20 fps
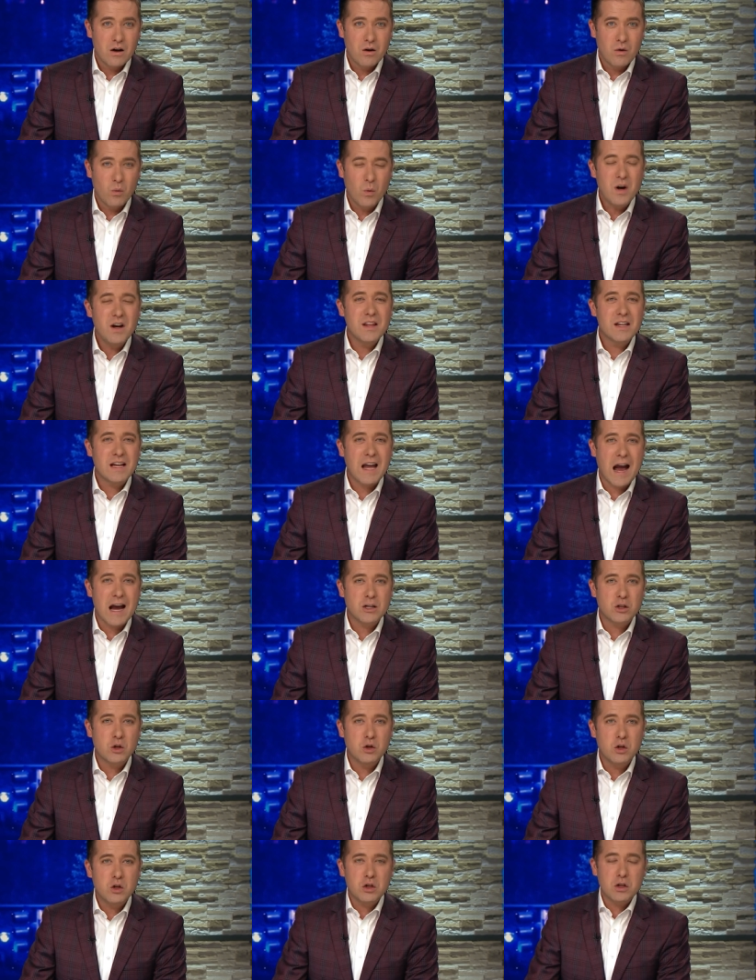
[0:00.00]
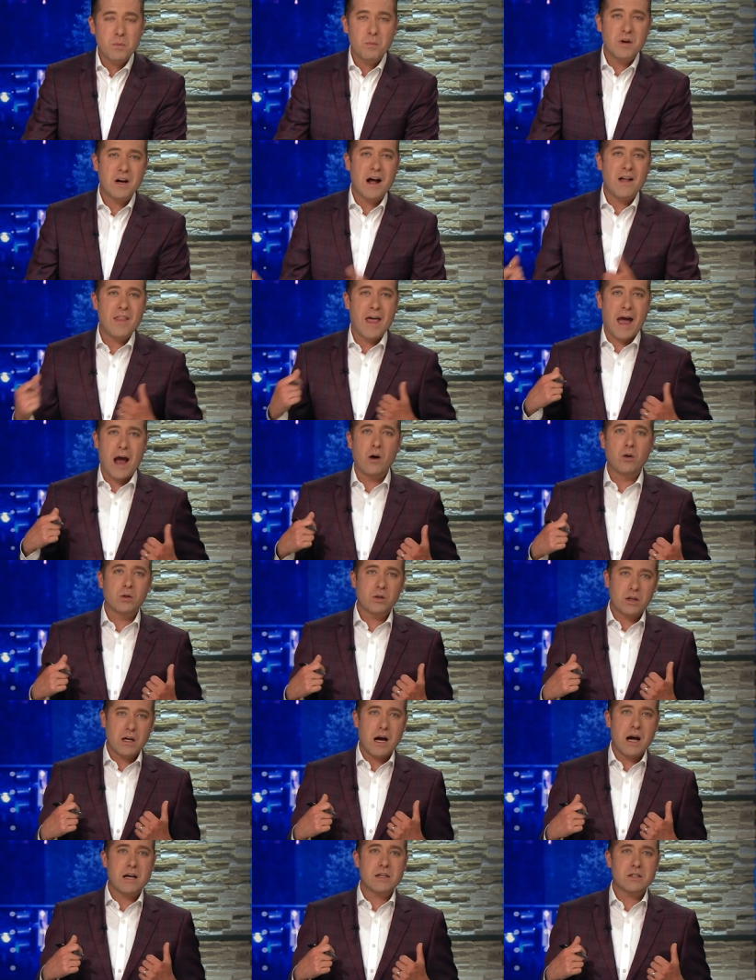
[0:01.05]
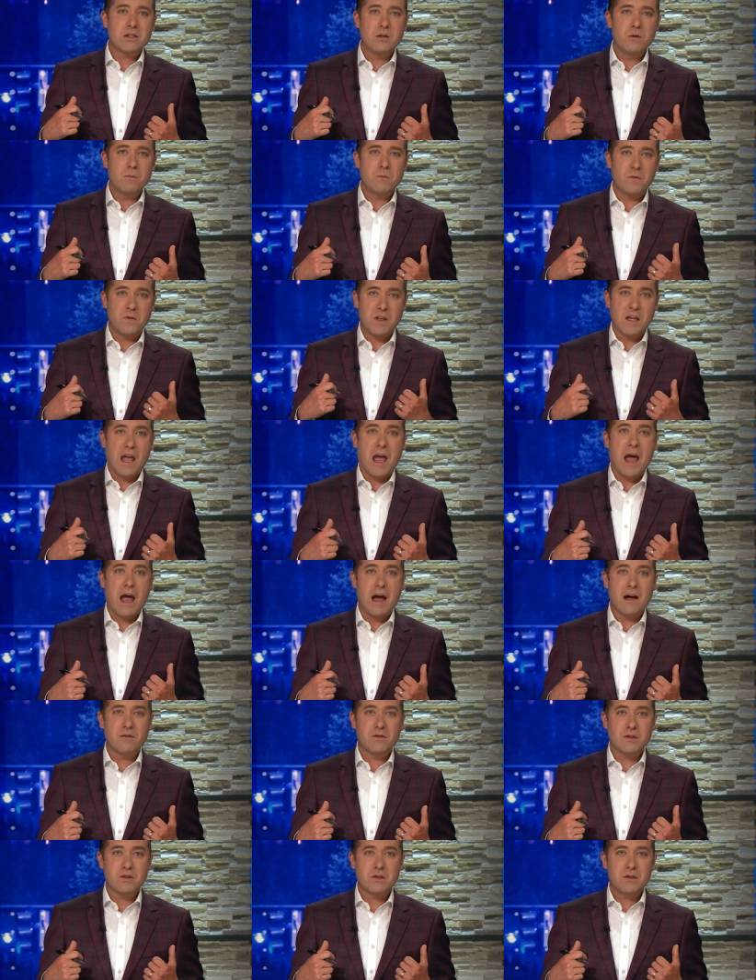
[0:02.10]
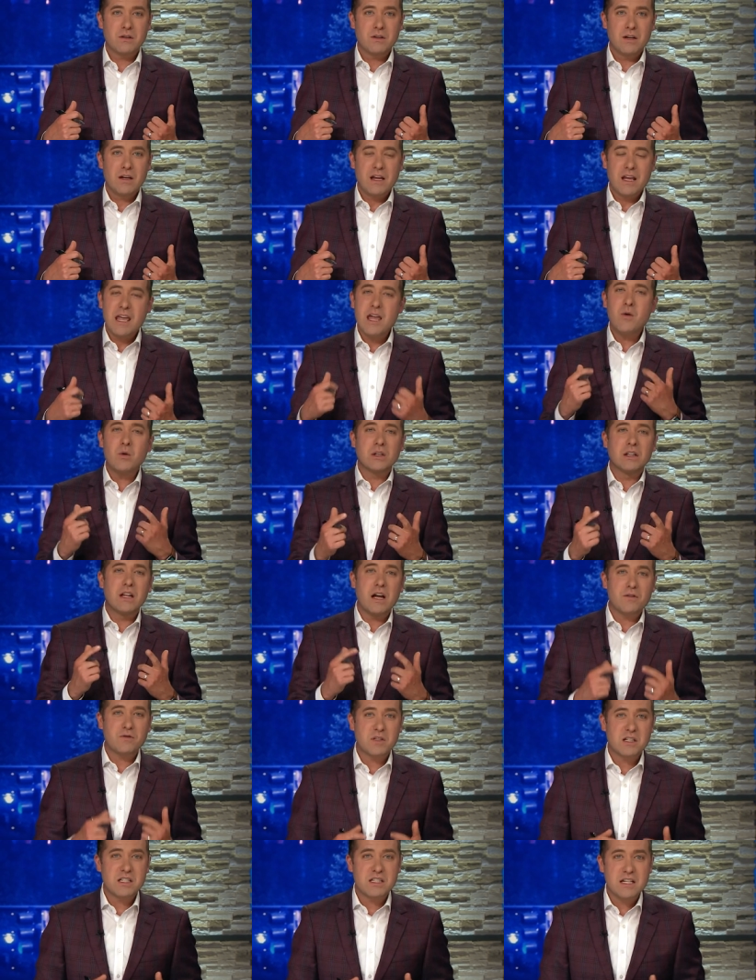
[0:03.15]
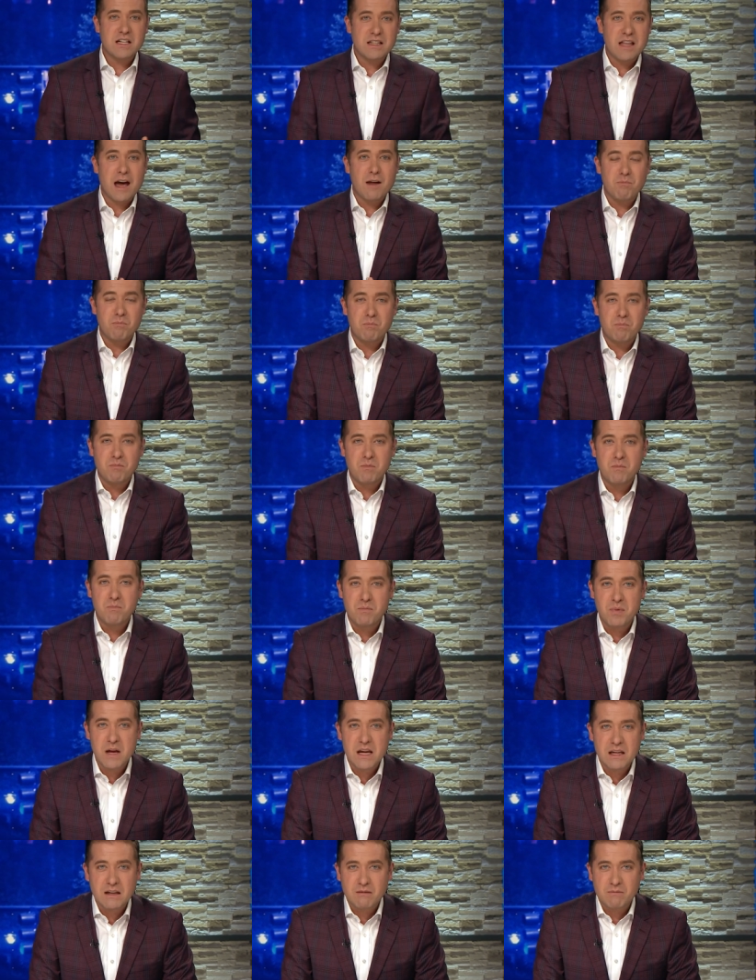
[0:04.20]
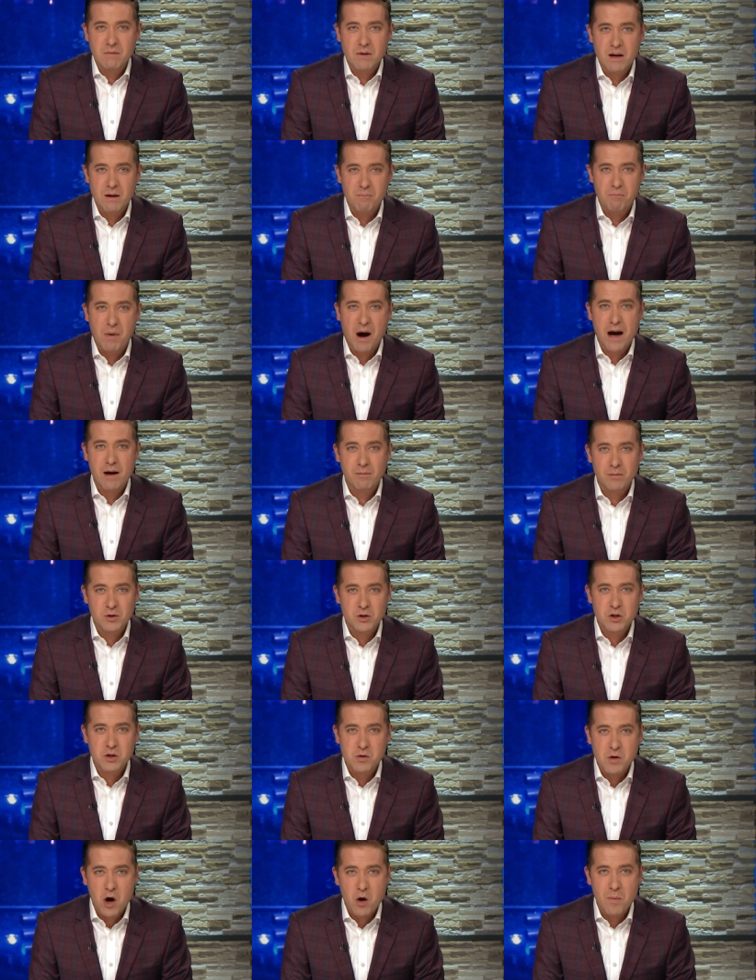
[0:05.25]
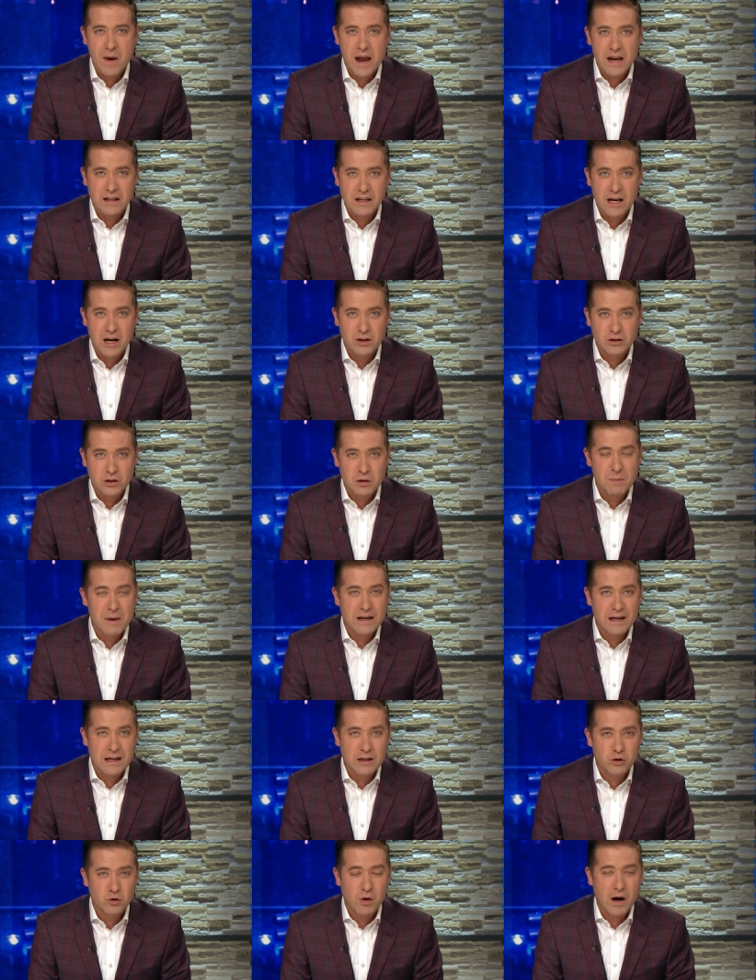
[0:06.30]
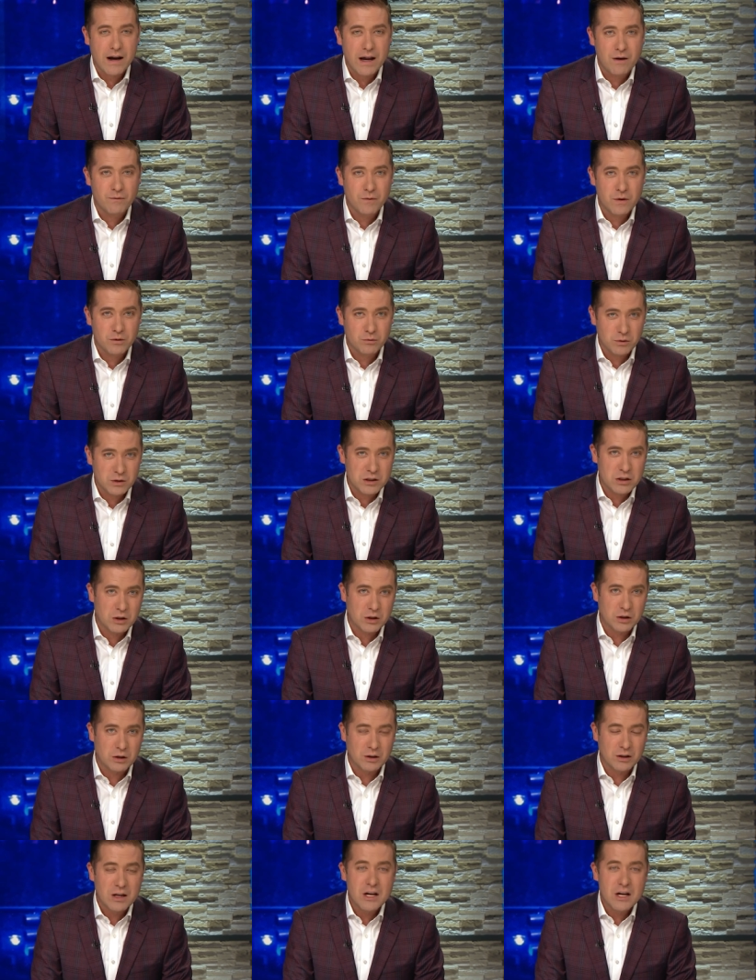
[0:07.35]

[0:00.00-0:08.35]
One of the guys who used to put on the Howler costume for the Avs, he would love to see that big abominable snowman character make a triumphant return.